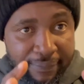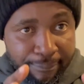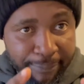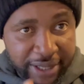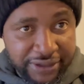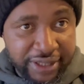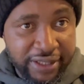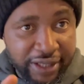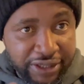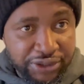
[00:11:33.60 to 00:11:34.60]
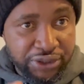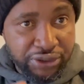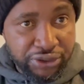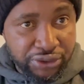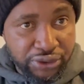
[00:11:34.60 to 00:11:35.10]
basic things you
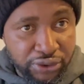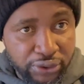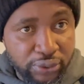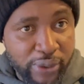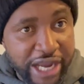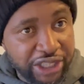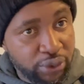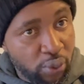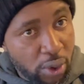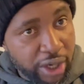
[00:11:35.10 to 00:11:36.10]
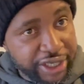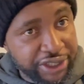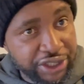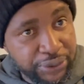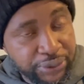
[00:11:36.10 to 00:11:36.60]
need to know while you work in
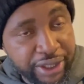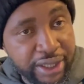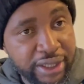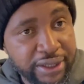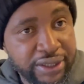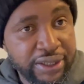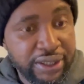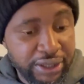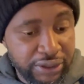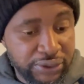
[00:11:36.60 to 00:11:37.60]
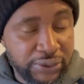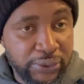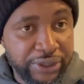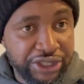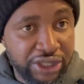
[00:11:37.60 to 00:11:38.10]
the UK.
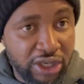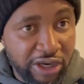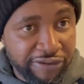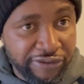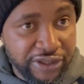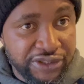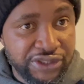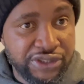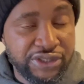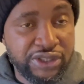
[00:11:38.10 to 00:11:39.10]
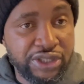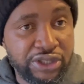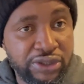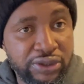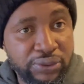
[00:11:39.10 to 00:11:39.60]
So in your office,
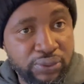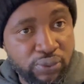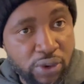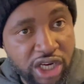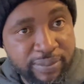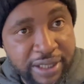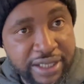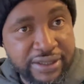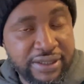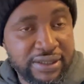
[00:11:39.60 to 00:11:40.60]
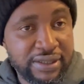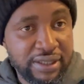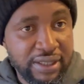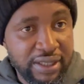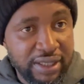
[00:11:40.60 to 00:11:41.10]
your workplace,
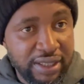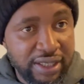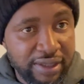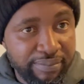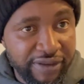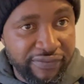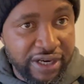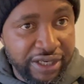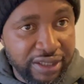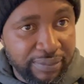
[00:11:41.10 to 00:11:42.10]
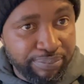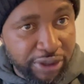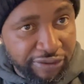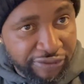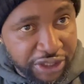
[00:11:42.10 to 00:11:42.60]
be very
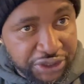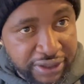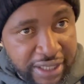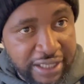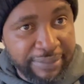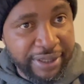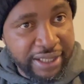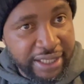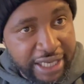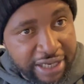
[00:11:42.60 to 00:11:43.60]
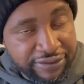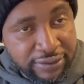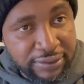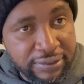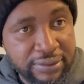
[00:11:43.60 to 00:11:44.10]
professional, be
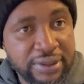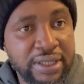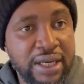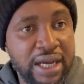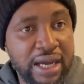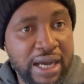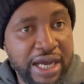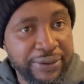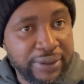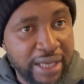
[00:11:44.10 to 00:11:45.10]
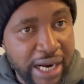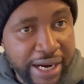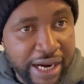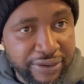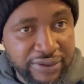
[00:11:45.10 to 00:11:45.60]
careful how you carry
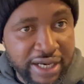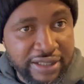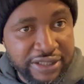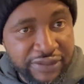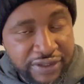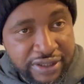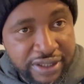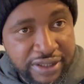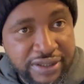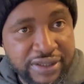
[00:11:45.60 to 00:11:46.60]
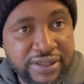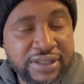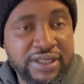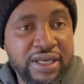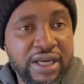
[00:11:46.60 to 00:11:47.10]
out your activities,
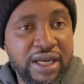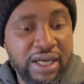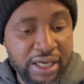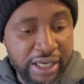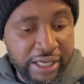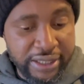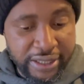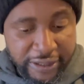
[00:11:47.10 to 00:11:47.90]
and